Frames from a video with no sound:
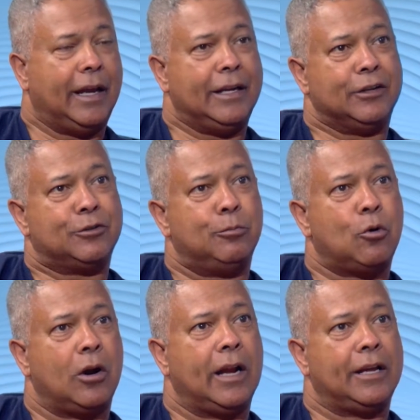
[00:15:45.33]
And it's
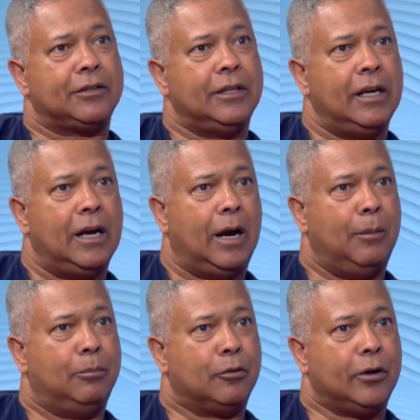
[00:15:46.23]
more or less
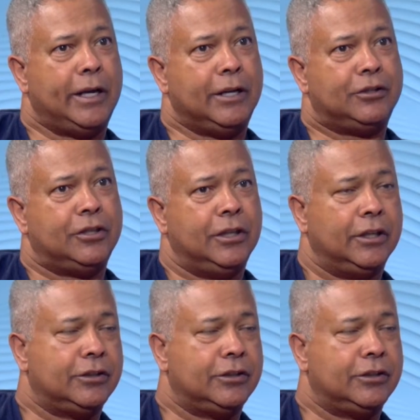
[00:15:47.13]
a bridge